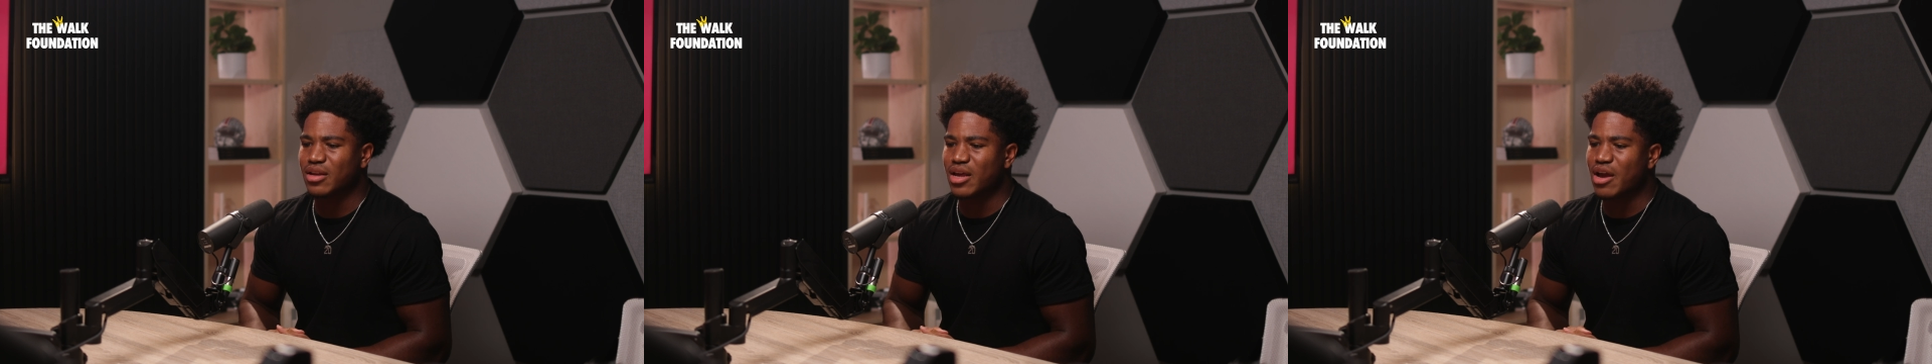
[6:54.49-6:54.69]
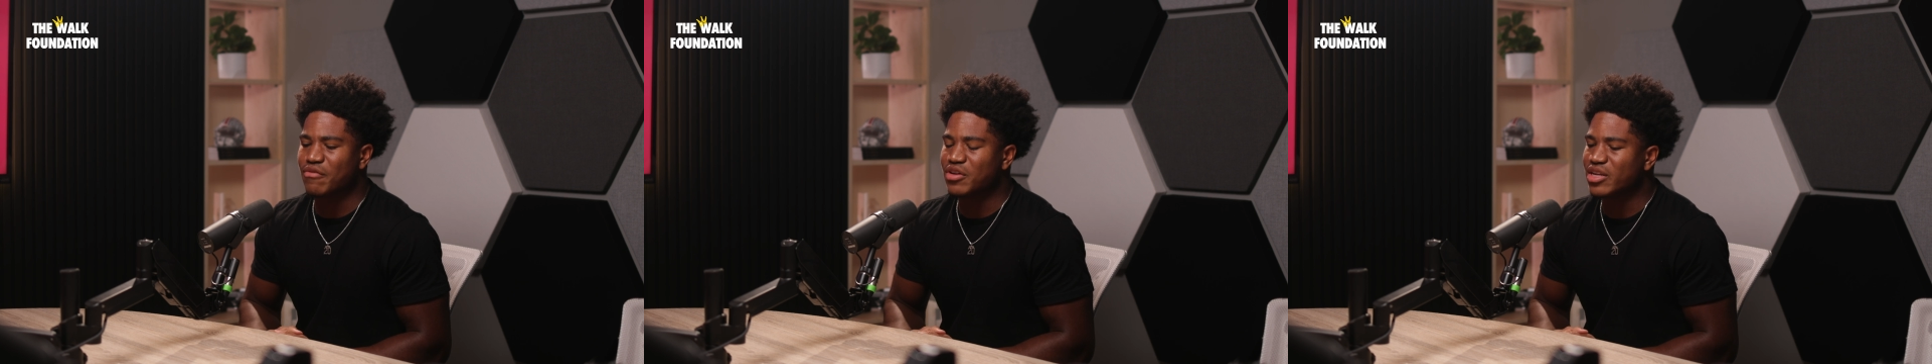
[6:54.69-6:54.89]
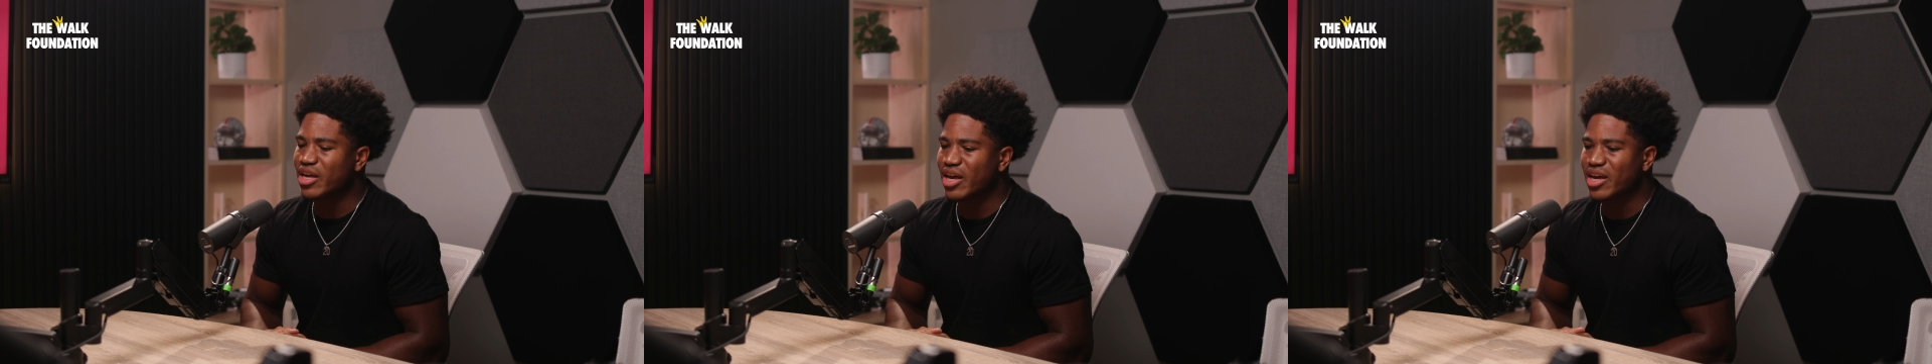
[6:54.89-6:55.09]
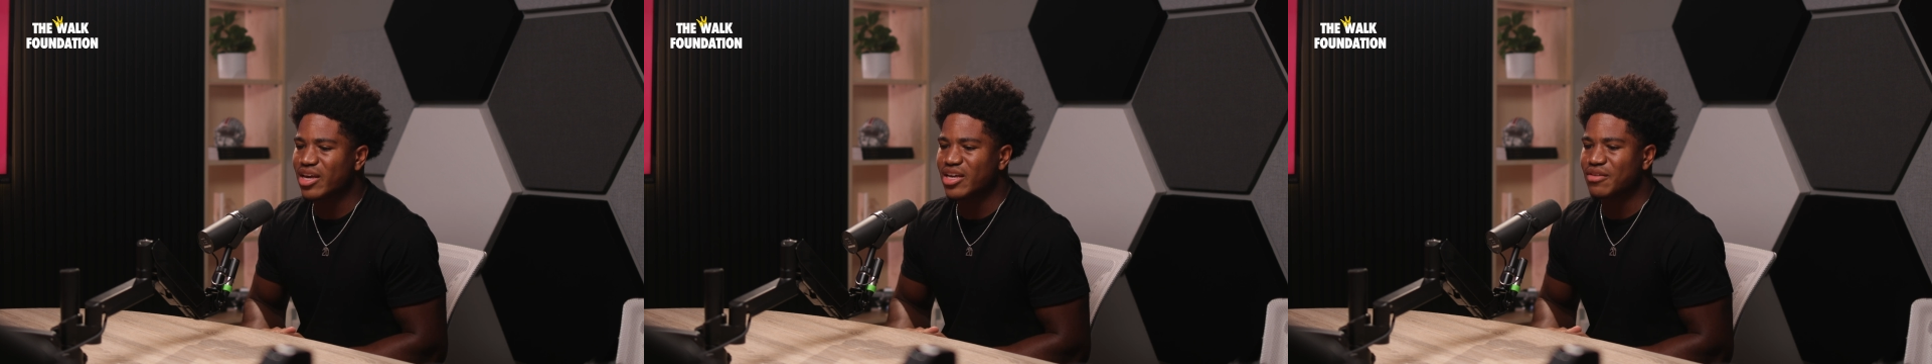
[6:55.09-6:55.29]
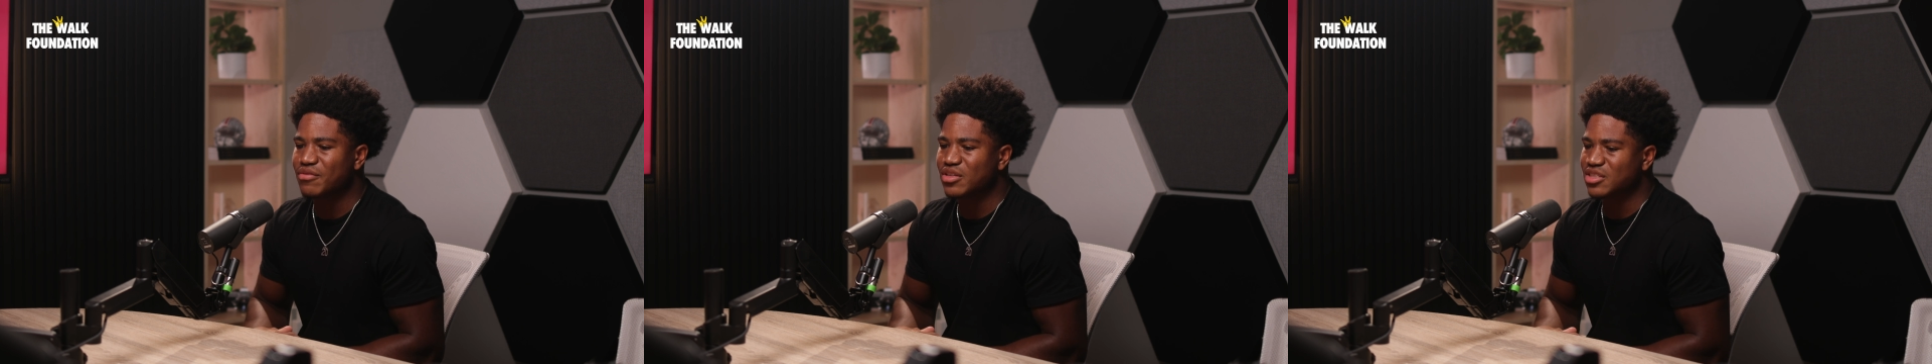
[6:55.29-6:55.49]
every day,
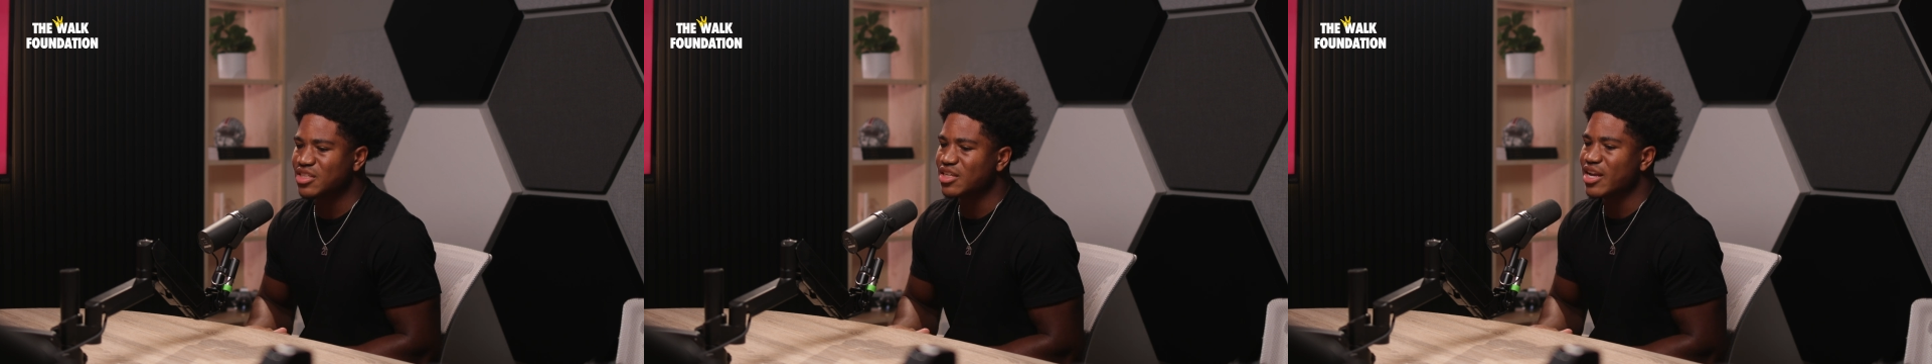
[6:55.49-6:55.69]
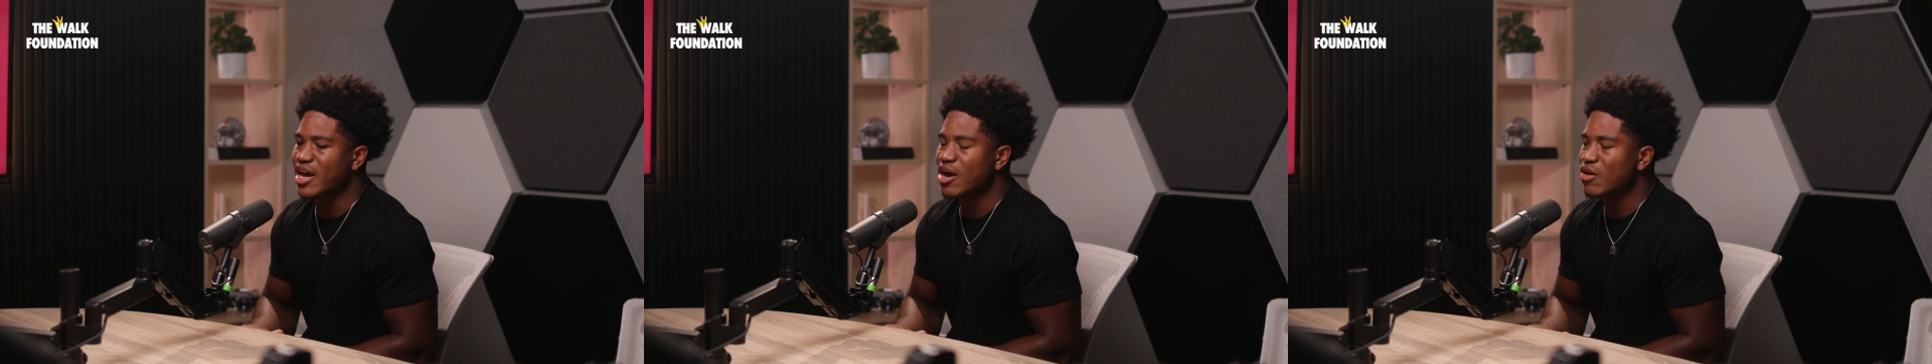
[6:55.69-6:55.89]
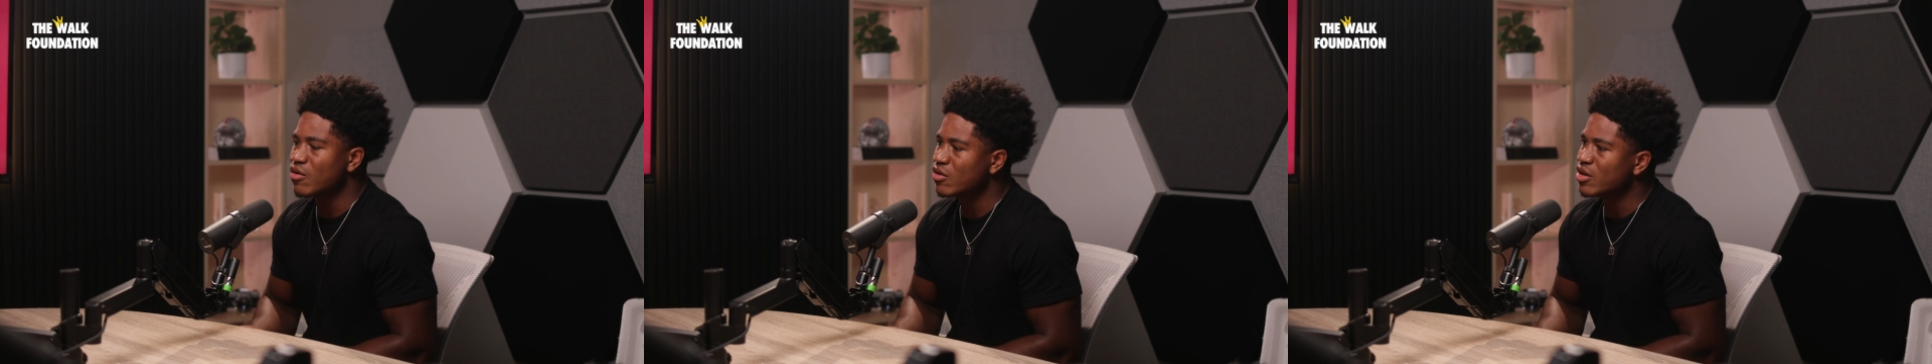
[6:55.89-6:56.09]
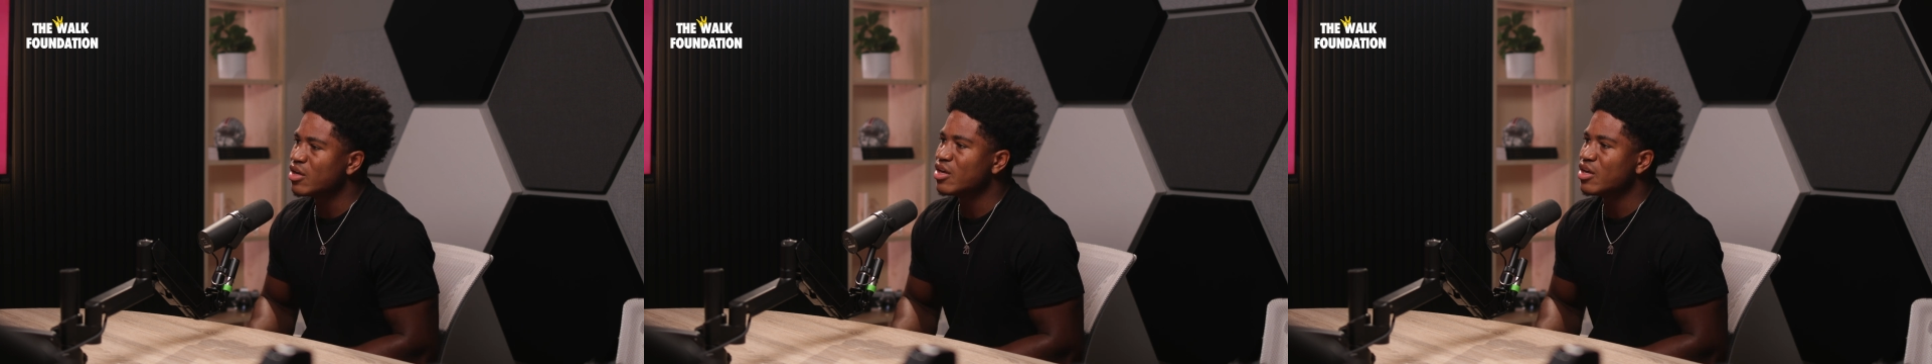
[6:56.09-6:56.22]
even to now,